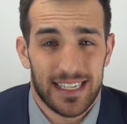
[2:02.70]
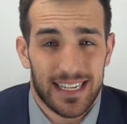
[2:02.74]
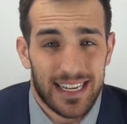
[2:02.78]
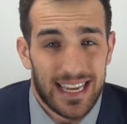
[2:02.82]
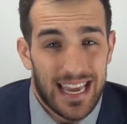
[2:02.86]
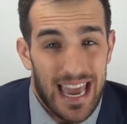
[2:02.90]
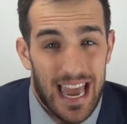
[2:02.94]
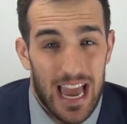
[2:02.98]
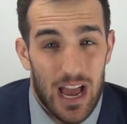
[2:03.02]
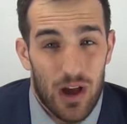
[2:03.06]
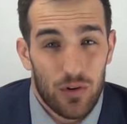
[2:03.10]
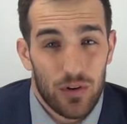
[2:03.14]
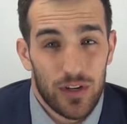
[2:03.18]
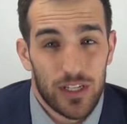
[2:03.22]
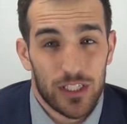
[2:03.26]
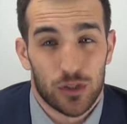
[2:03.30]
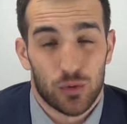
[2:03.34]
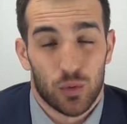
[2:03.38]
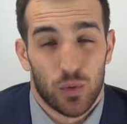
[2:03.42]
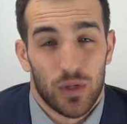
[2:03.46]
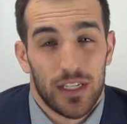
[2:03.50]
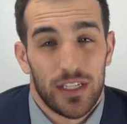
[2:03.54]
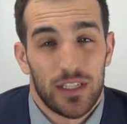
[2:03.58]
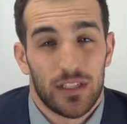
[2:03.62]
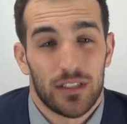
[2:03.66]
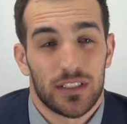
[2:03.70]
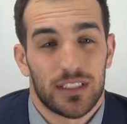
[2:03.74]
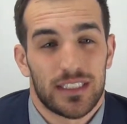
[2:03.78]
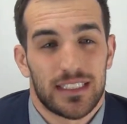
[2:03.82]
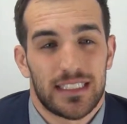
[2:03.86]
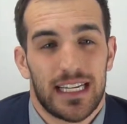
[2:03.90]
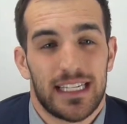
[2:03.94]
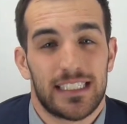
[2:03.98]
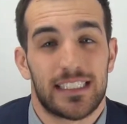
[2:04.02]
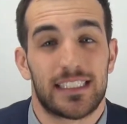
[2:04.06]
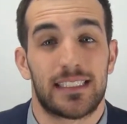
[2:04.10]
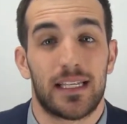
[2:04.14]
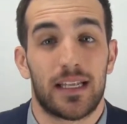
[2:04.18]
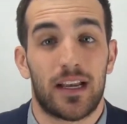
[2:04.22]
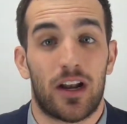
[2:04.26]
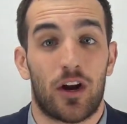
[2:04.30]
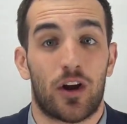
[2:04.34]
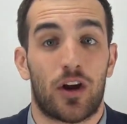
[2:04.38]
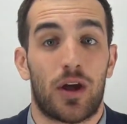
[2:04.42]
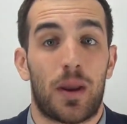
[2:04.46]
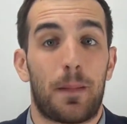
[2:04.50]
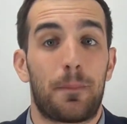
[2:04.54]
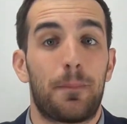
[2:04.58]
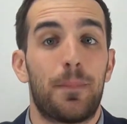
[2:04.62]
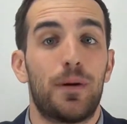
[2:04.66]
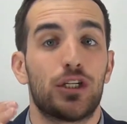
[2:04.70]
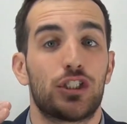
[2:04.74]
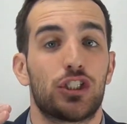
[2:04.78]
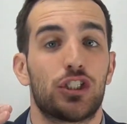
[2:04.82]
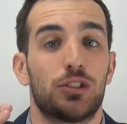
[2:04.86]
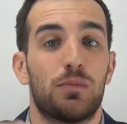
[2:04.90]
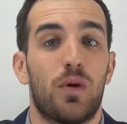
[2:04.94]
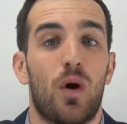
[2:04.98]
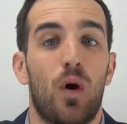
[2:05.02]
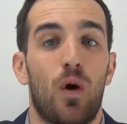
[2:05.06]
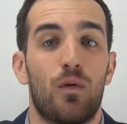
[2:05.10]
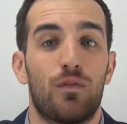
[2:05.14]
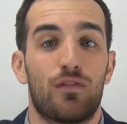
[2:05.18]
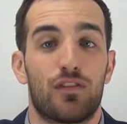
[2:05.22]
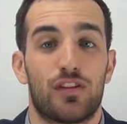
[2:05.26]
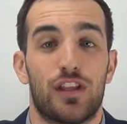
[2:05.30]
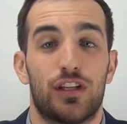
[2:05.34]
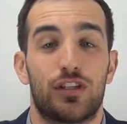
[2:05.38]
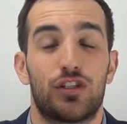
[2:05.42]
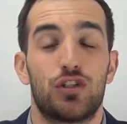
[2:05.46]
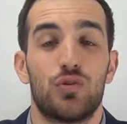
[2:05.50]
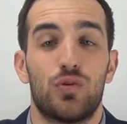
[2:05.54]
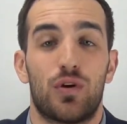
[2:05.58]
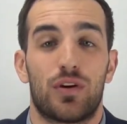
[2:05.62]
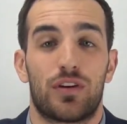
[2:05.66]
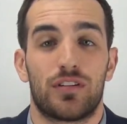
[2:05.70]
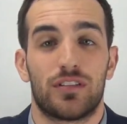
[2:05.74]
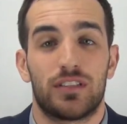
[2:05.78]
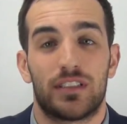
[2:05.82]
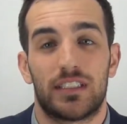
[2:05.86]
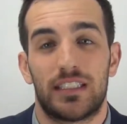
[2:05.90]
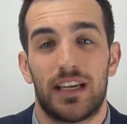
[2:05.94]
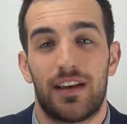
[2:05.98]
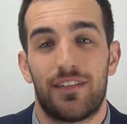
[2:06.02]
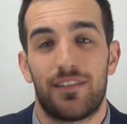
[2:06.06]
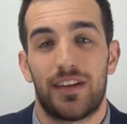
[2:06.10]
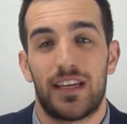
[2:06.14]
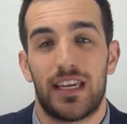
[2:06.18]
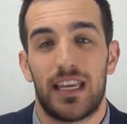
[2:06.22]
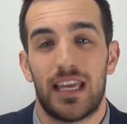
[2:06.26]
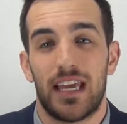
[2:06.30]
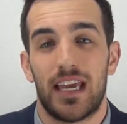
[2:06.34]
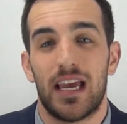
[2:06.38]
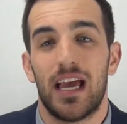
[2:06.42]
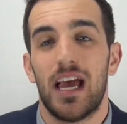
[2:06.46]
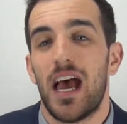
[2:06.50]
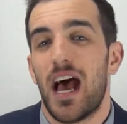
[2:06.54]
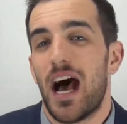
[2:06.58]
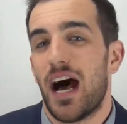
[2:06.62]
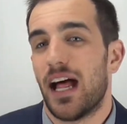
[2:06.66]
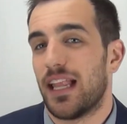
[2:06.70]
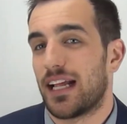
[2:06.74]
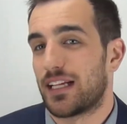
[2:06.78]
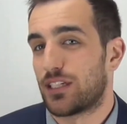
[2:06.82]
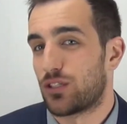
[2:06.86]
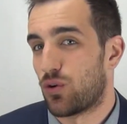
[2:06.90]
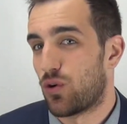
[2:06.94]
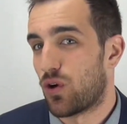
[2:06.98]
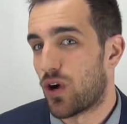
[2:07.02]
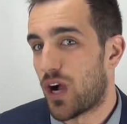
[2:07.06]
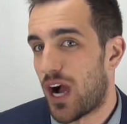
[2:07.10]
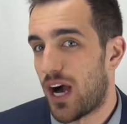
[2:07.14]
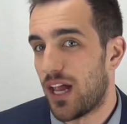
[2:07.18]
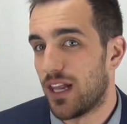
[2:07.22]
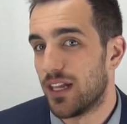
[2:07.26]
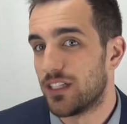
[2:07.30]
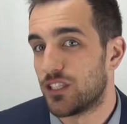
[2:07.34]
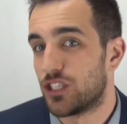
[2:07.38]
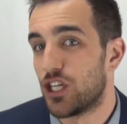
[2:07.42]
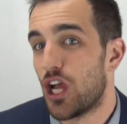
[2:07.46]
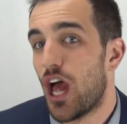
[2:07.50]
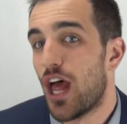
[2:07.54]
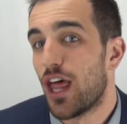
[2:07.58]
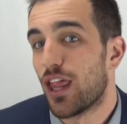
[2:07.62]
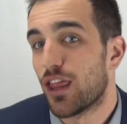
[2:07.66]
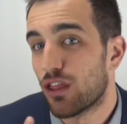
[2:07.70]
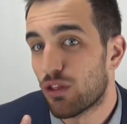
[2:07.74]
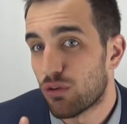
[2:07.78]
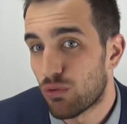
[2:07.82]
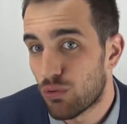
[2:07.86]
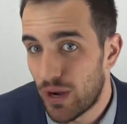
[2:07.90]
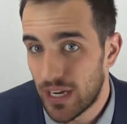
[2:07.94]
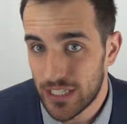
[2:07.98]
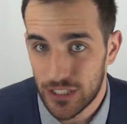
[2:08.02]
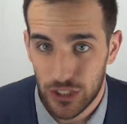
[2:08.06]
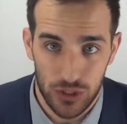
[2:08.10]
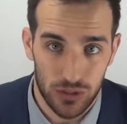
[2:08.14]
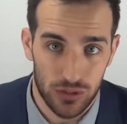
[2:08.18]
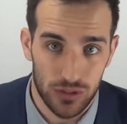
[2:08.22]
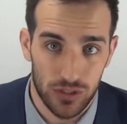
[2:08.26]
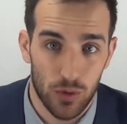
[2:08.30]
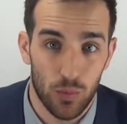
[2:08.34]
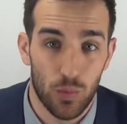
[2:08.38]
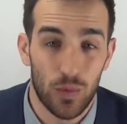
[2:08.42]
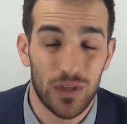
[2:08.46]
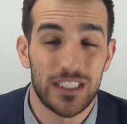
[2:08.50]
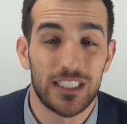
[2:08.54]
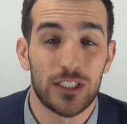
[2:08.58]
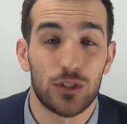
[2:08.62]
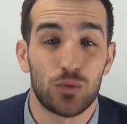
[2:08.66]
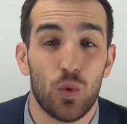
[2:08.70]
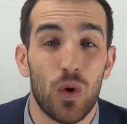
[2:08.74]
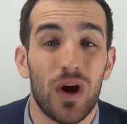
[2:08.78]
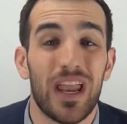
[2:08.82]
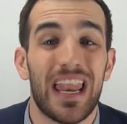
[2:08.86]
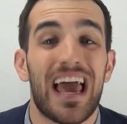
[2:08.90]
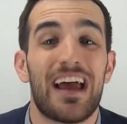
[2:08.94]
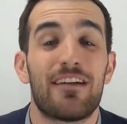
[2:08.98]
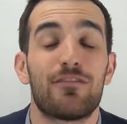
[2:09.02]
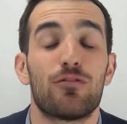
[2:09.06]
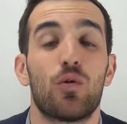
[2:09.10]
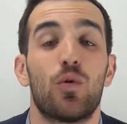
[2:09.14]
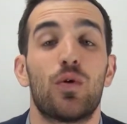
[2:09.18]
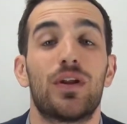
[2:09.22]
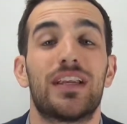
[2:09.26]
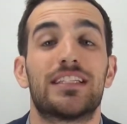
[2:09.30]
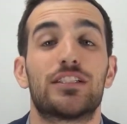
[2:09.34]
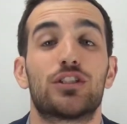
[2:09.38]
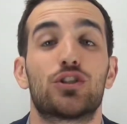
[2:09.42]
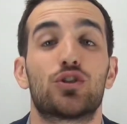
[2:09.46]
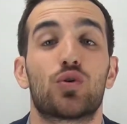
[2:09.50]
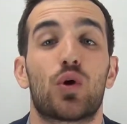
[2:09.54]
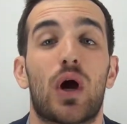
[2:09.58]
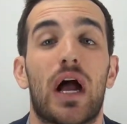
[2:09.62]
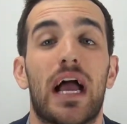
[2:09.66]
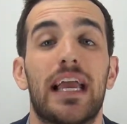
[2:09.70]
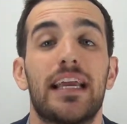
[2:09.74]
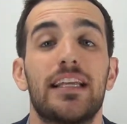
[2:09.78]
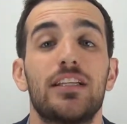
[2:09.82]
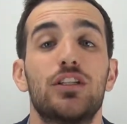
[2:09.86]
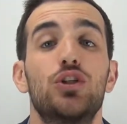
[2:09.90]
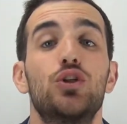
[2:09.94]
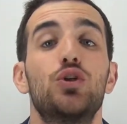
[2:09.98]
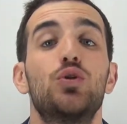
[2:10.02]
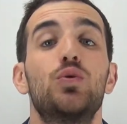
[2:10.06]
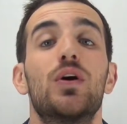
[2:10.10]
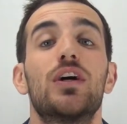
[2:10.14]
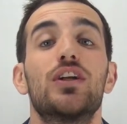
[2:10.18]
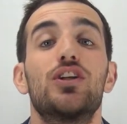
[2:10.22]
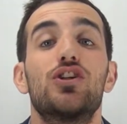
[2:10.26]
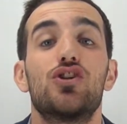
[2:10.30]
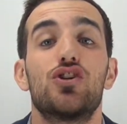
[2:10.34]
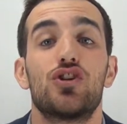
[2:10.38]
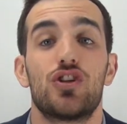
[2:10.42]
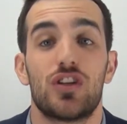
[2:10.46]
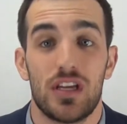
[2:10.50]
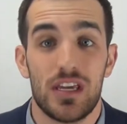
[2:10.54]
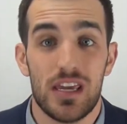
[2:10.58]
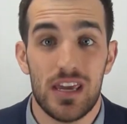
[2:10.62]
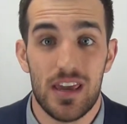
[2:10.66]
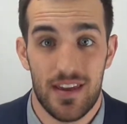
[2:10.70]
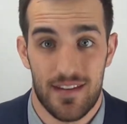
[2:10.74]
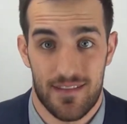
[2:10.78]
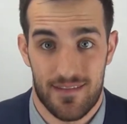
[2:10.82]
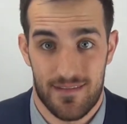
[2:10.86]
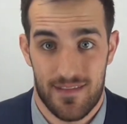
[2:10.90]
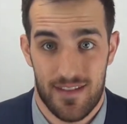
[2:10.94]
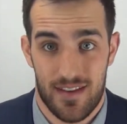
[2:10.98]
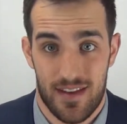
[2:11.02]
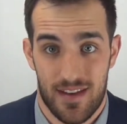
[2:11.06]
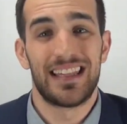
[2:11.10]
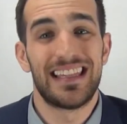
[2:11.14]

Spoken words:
going to count. It's really those states that are going to push them over the 270 electoral college threshold, which is what everyone is trying to achieve.